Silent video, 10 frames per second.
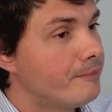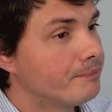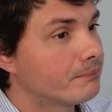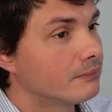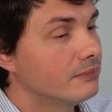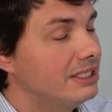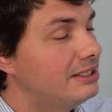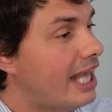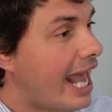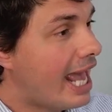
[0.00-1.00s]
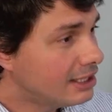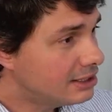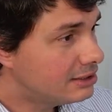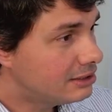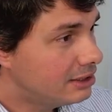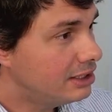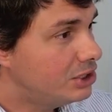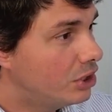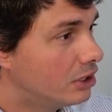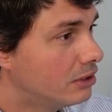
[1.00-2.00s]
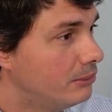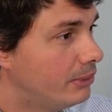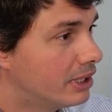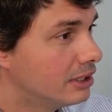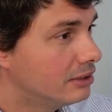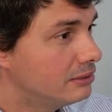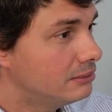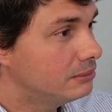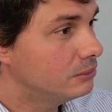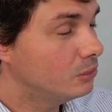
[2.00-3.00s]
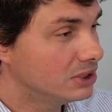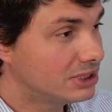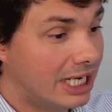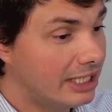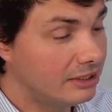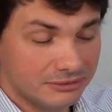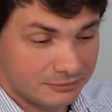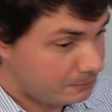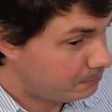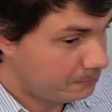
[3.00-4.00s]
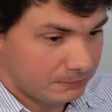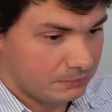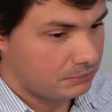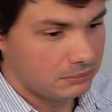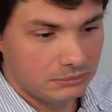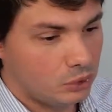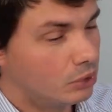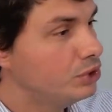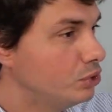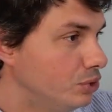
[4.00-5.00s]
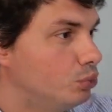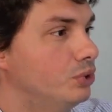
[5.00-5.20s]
The tax in the chocolate bar was kind of going to the roof.